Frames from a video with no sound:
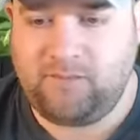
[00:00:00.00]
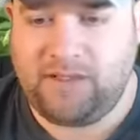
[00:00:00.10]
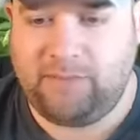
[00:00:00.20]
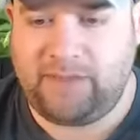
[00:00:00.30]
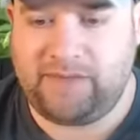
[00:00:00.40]

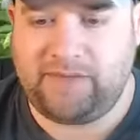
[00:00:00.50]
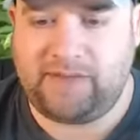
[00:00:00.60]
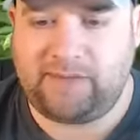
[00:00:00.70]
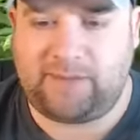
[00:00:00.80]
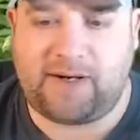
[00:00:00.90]
Michael
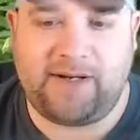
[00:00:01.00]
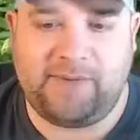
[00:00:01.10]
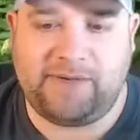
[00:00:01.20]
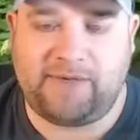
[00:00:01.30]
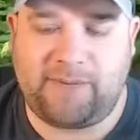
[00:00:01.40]
says
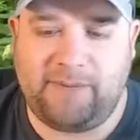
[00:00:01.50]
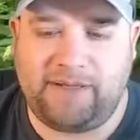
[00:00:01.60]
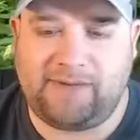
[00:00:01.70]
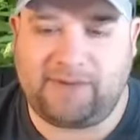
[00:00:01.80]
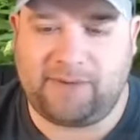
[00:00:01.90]
Prime is the
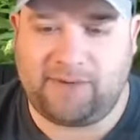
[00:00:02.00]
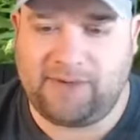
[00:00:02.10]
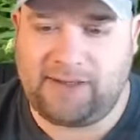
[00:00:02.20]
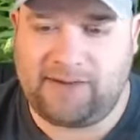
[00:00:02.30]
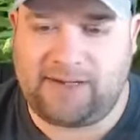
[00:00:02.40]
best
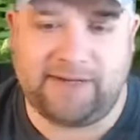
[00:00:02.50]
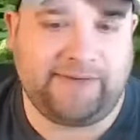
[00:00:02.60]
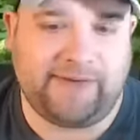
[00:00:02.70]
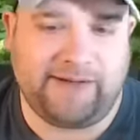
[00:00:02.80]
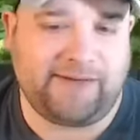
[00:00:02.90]
dechlorinator. I
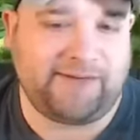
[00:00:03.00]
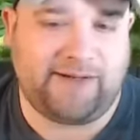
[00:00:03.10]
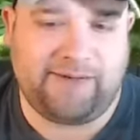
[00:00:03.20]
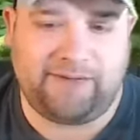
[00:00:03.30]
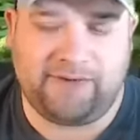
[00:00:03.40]
say
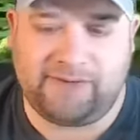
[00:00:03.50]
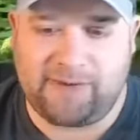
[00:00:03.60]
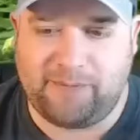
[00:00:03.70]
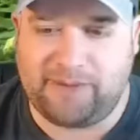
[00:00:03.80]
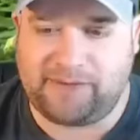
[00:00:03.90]
Safe is
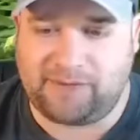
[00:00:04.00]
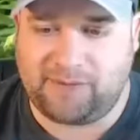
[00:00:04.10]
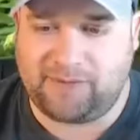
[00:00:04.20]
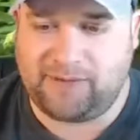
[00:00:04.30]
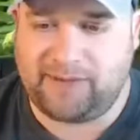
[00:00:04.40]
the best
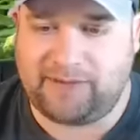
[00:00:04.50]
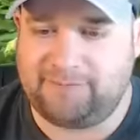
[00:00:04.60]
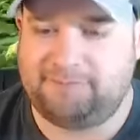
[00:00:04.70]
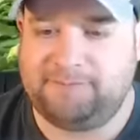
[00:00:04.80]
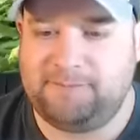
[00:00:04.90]
dechlorinator.
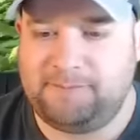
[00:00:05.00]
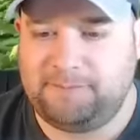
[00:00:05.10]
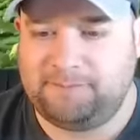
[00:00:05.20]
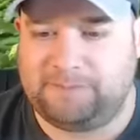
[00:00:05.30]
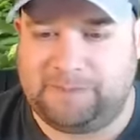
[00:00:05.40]

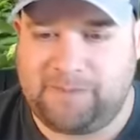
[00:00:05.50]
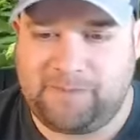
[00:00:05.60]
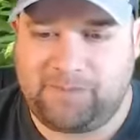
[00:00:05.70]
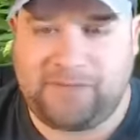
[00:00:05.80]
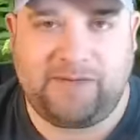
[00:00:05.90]

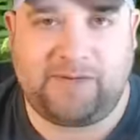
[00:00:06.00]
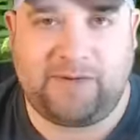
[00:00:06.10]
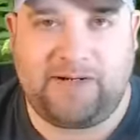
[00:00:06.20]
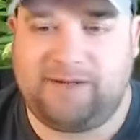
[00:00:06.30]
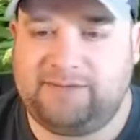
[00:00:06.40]
So there.